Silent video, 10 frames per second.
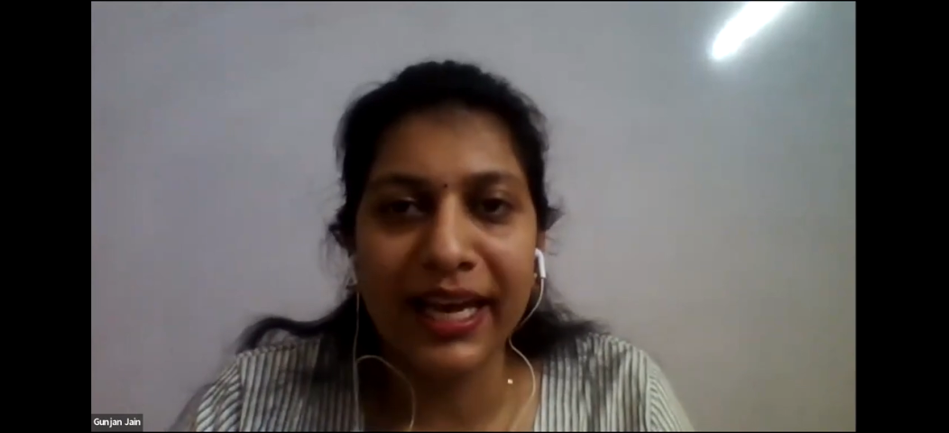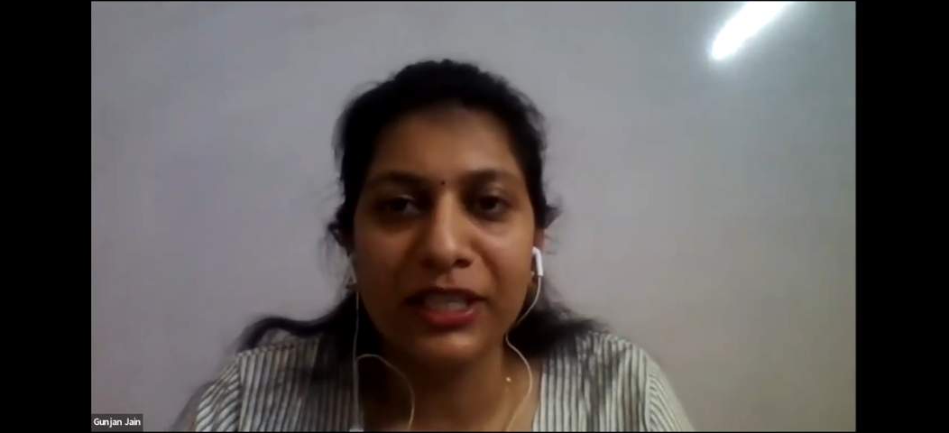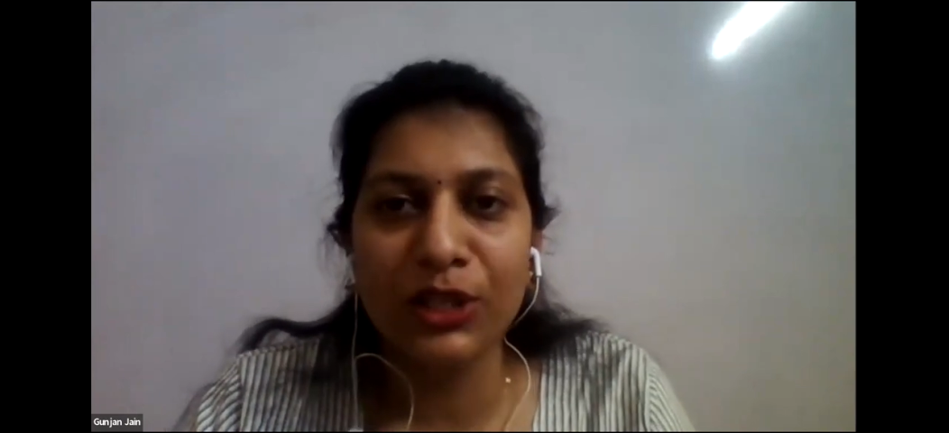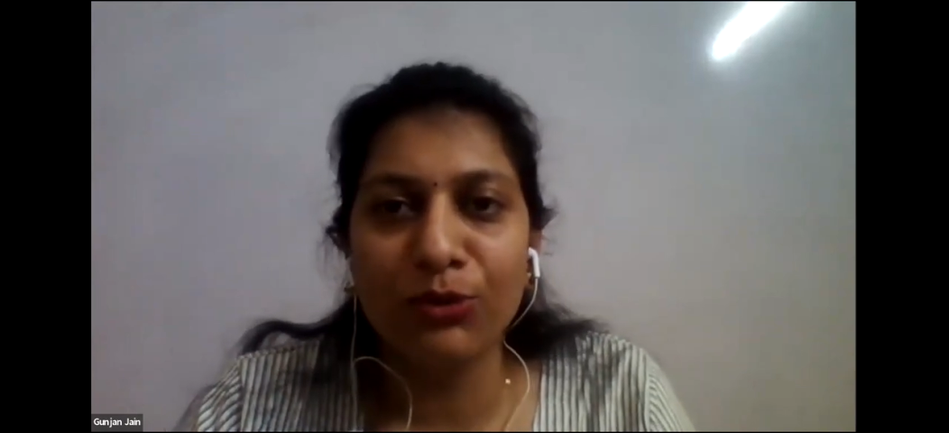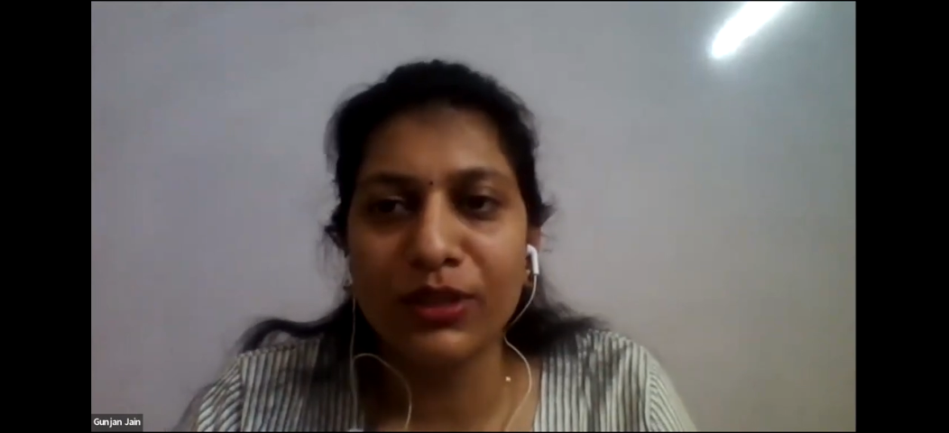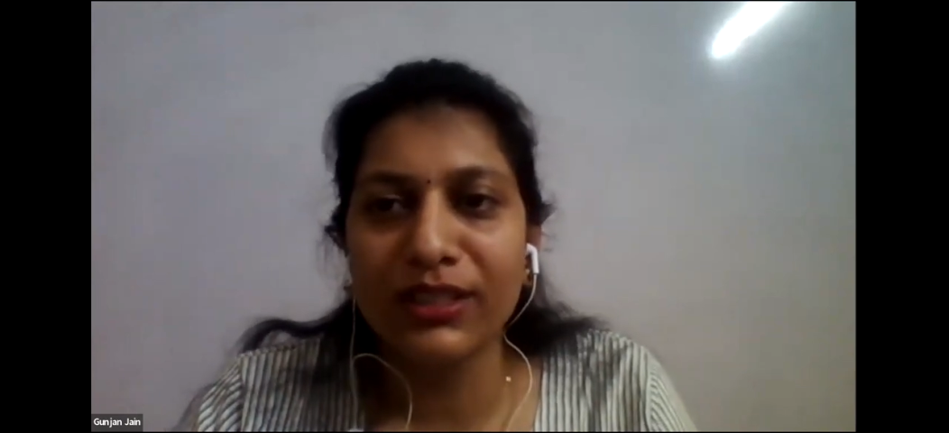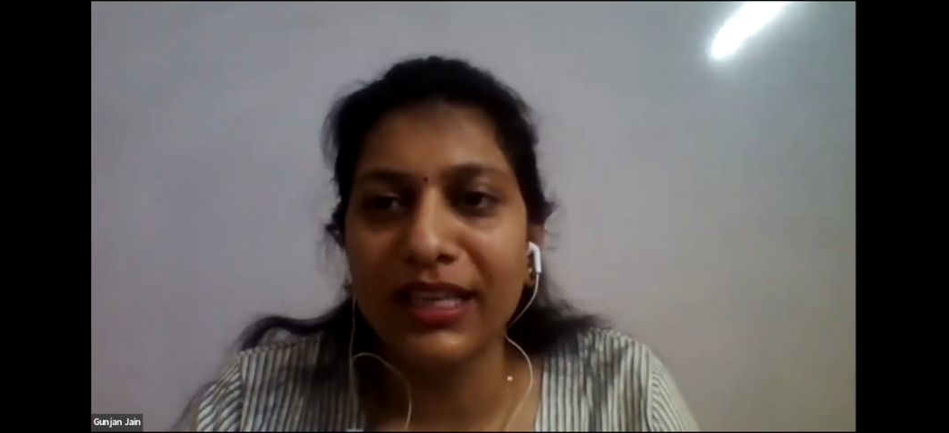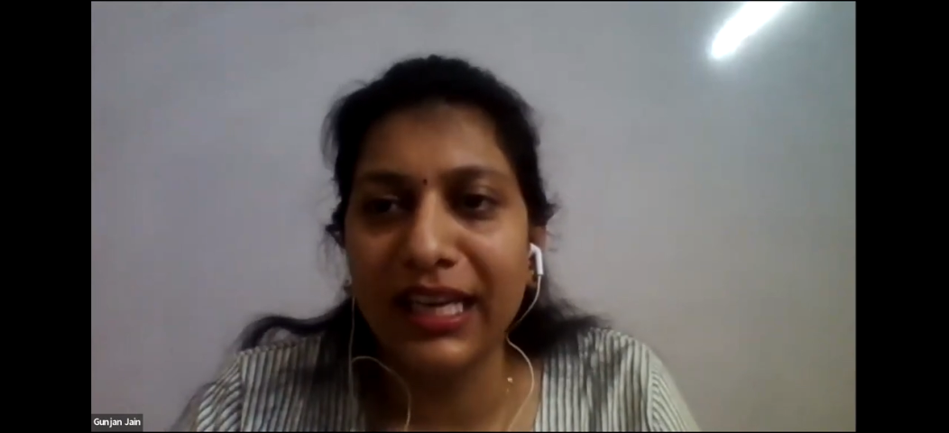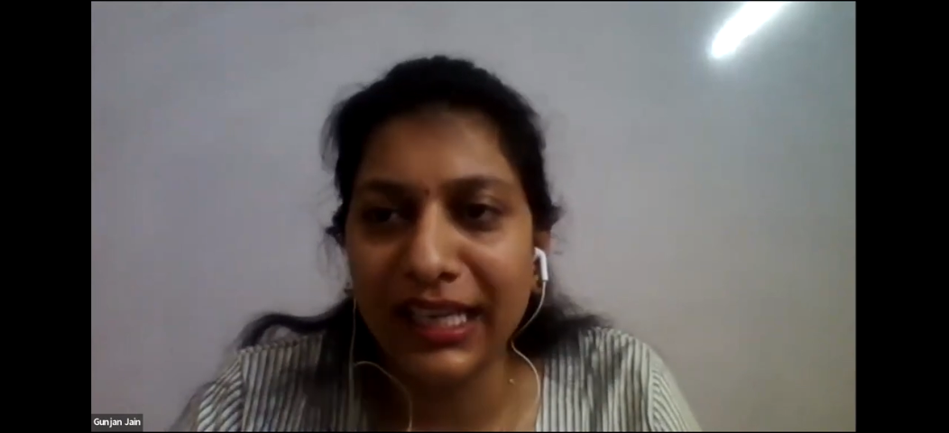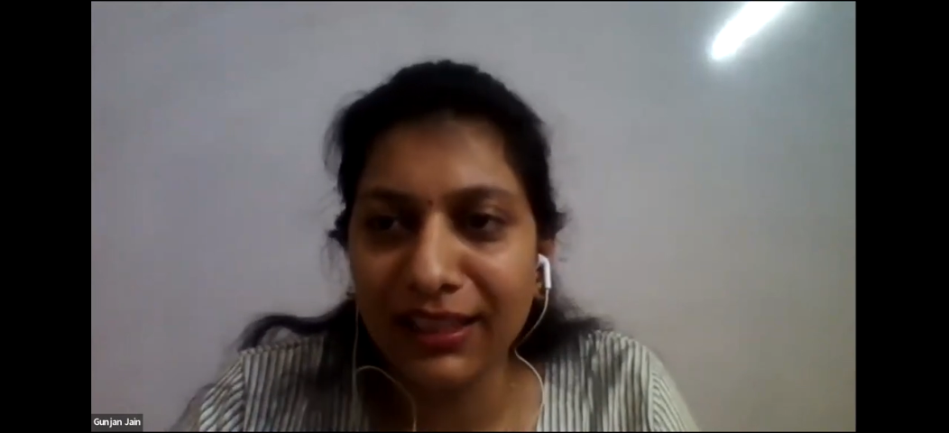as you were
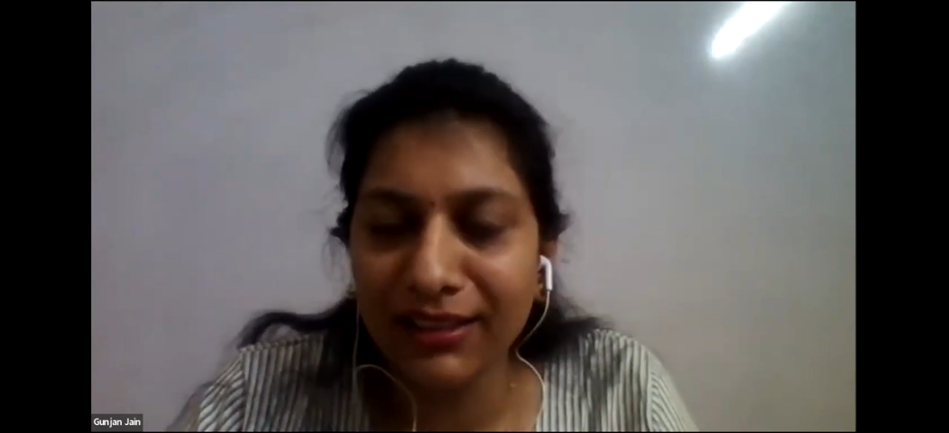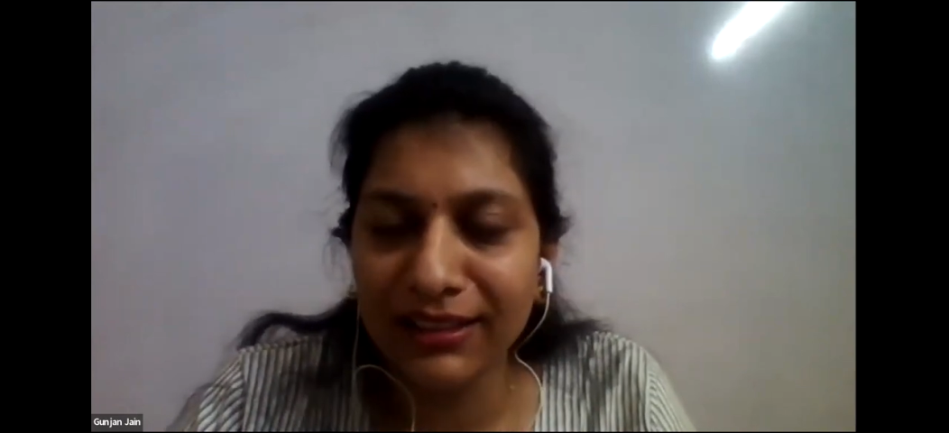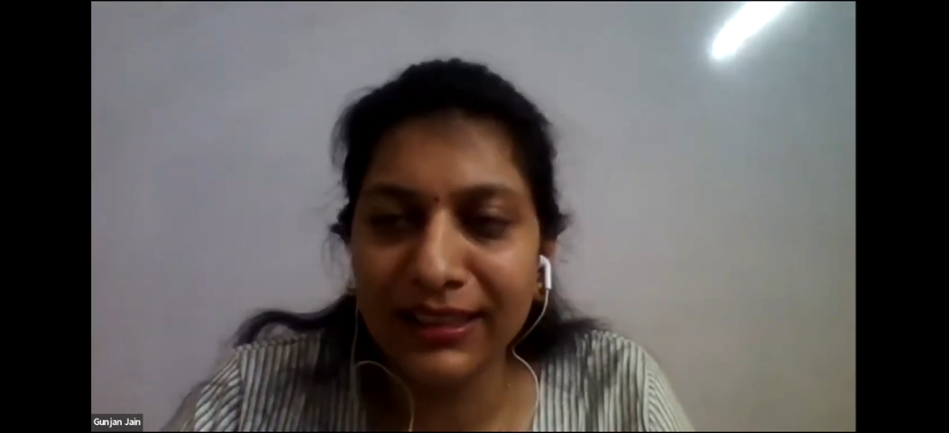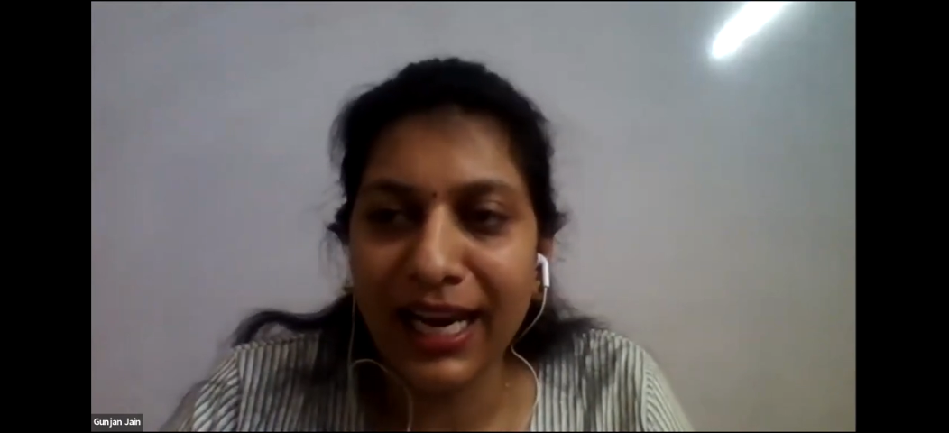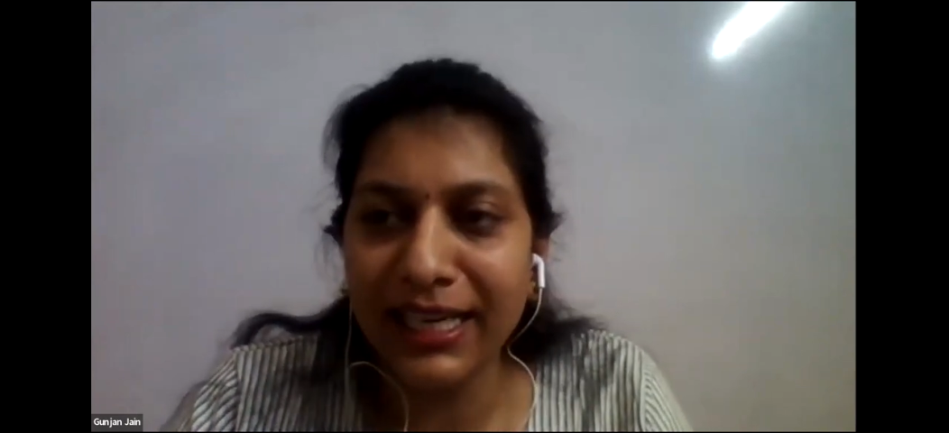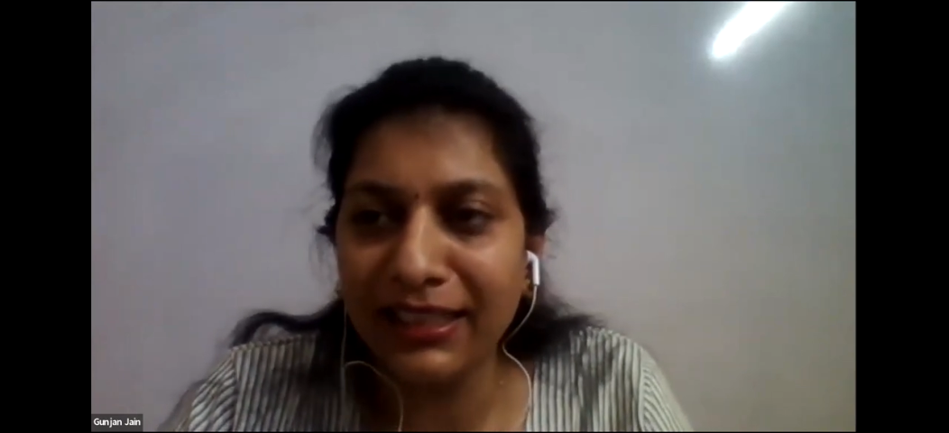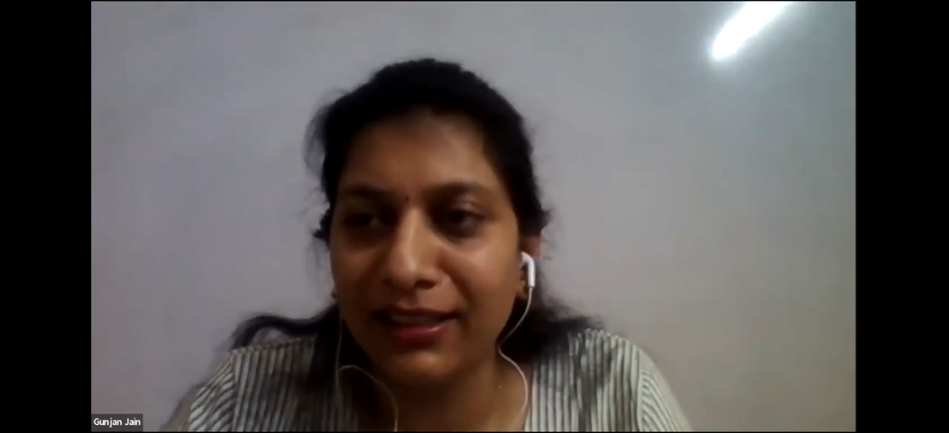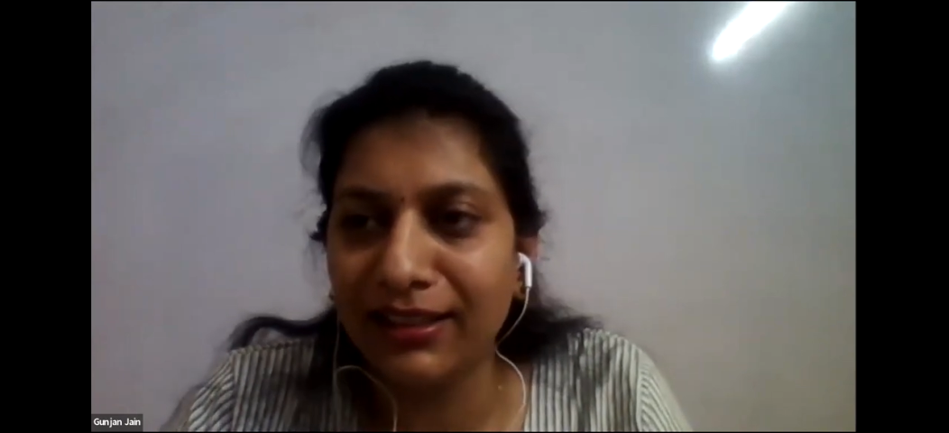saying that